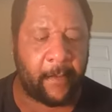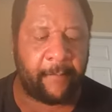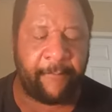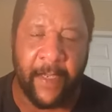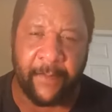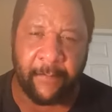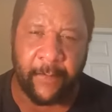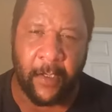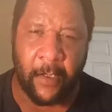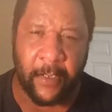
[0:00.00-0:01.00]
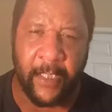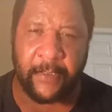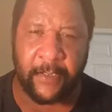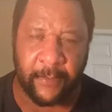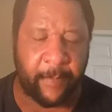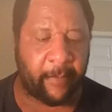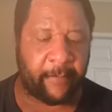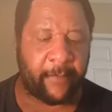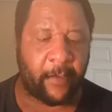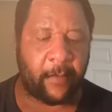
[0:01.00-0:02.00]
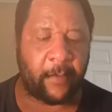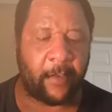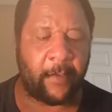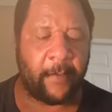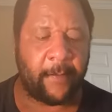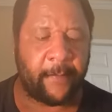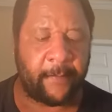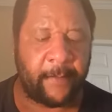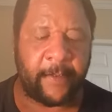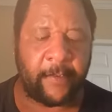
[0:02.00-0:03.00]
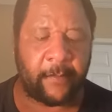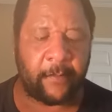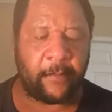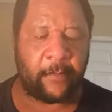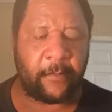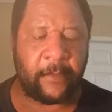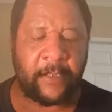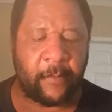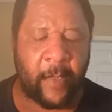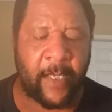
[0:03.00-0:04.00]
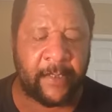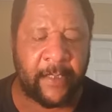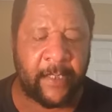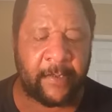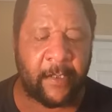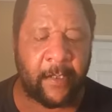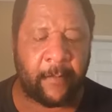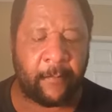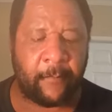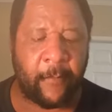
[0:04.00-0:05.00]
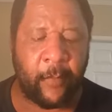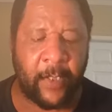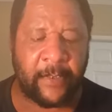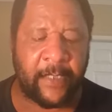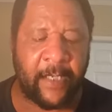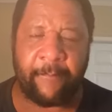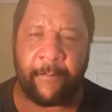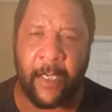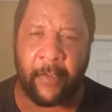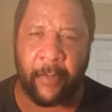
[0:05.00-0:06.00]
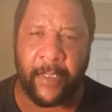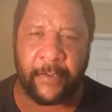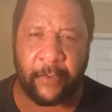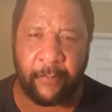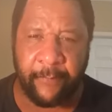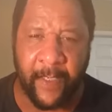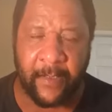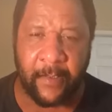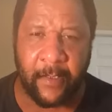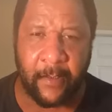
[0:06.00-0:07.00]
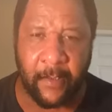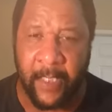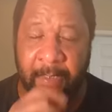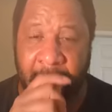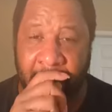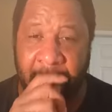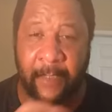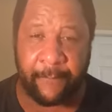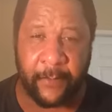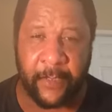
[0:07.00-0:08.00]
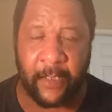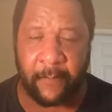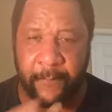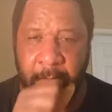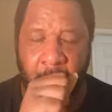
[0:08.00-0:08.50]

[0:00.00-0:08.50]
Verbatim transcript: The faith of God is the Spirit of God. This this is why it says, uh, well, we are saved by grace through faith, and that not of yourselves.